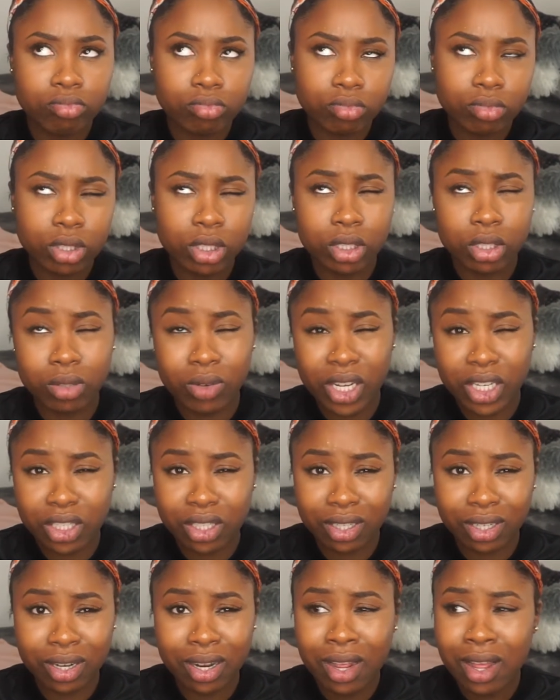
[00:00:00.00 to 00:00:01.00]

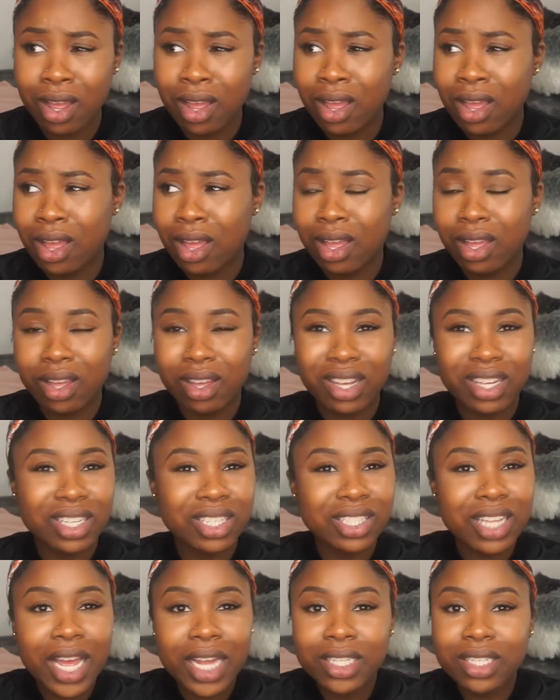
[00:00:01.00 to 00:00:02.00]
situation
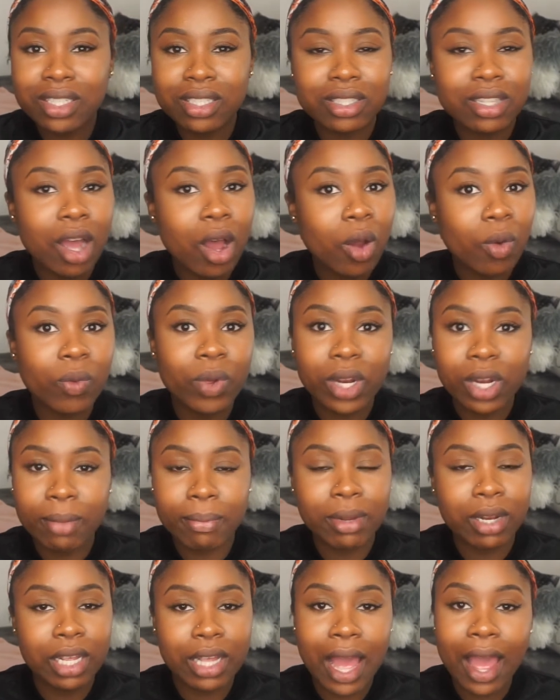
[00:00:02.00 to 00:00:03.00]
because I just don't really
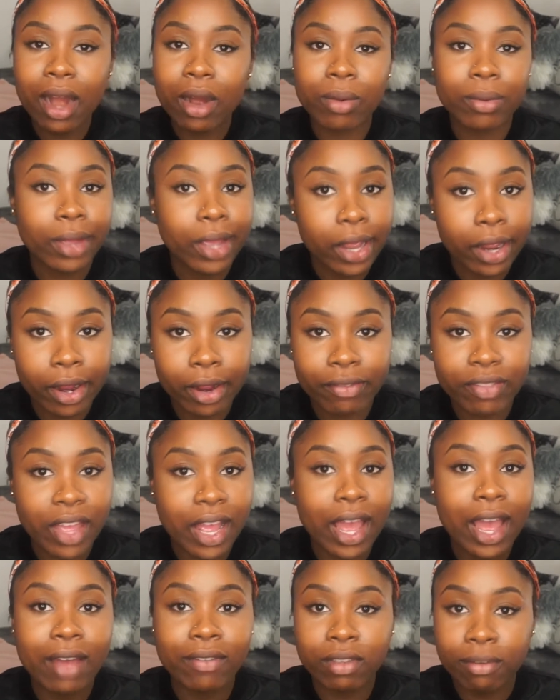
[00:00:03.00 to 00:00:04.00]
believe, I don't care if they
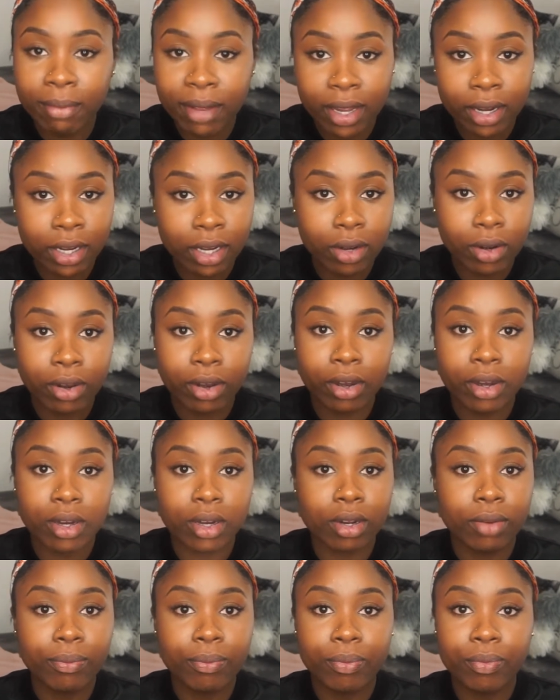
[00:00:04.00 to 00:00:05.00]
have the money or
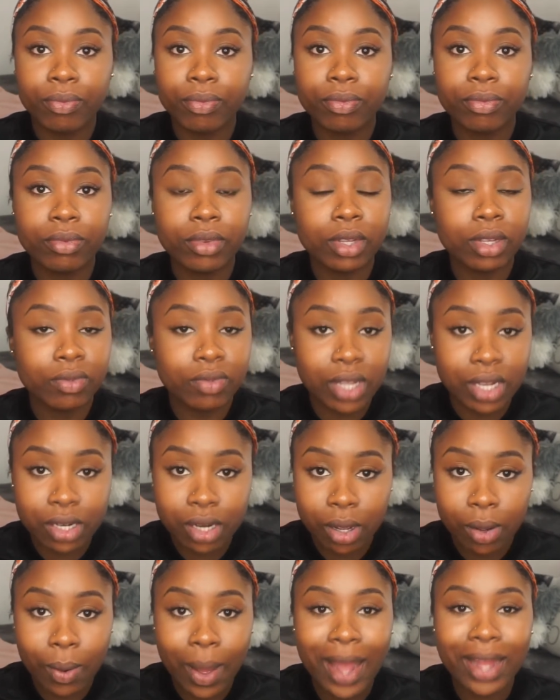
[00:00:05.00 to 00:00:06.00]
if they
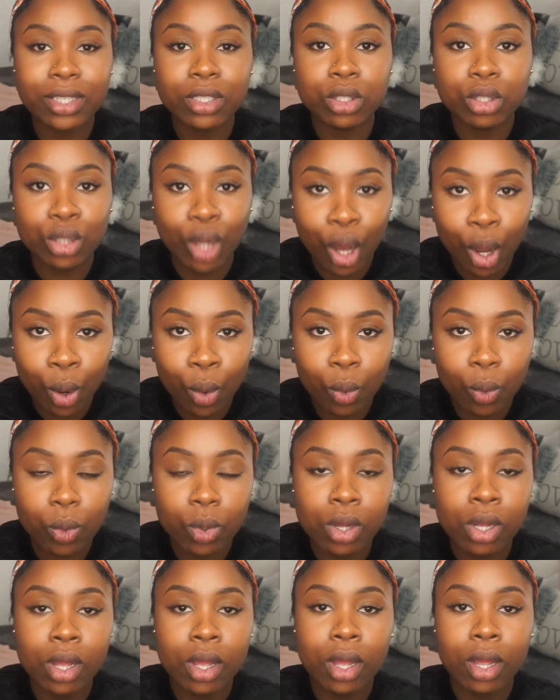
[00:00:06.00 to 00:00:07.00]
don't, I don't
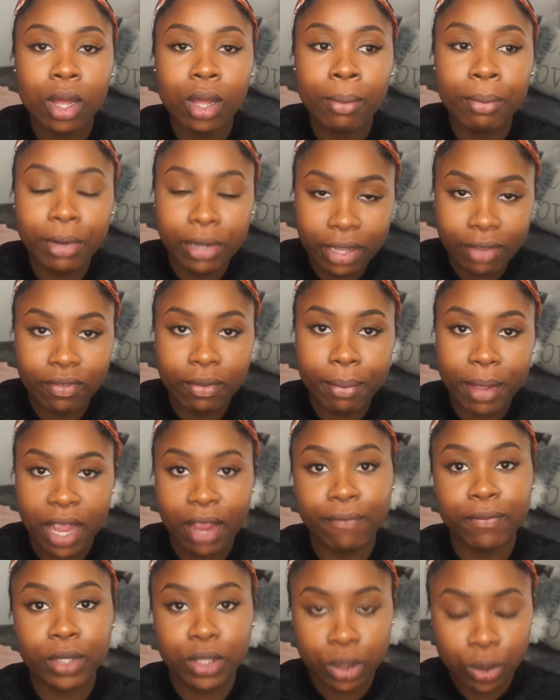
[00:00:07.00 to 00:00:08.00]
believe in
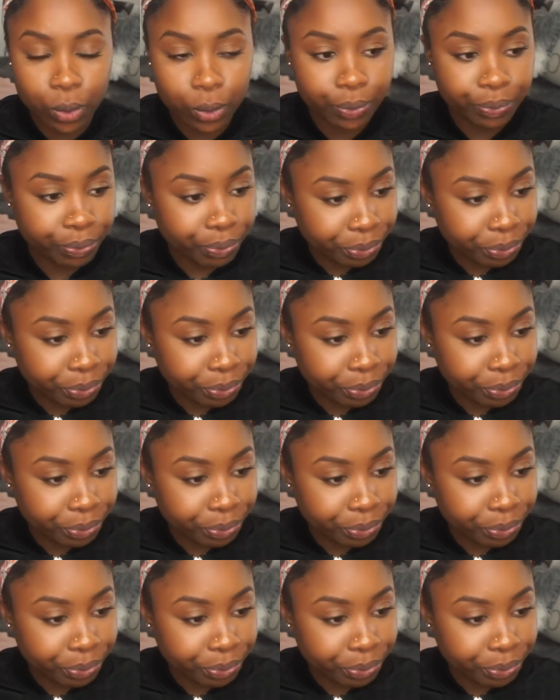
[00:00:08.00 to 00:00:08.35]
paying for school.